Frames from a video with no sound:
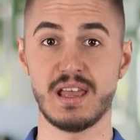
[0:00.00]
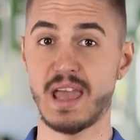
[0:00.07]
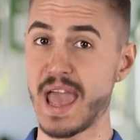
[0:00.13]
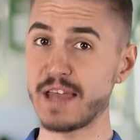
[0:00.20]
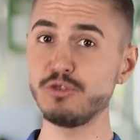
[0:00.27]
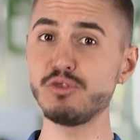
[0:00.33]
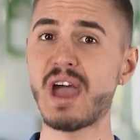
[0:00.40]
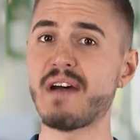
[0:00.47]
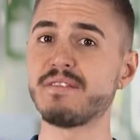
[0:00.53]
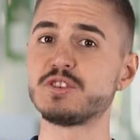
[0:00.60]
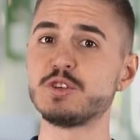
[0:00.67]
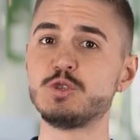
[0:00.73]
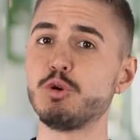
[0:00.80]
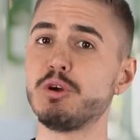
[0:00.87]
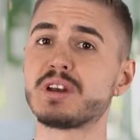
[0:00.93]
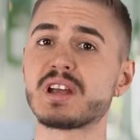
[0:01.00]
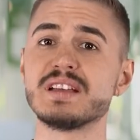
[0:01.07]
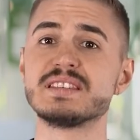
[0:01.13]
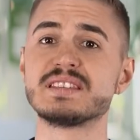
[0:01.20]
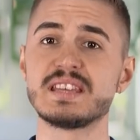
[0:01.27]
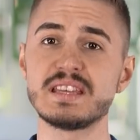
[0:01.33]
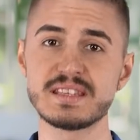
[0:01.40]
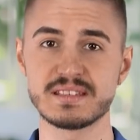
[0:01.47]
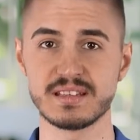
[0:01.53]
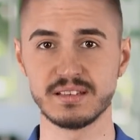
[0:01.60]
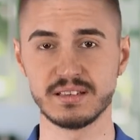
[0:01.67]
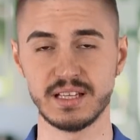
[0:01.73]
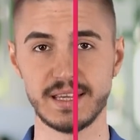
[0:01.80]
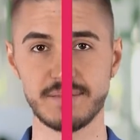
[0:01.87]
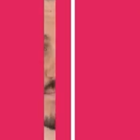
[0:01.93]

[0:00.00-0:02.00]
And you have to do it consistently.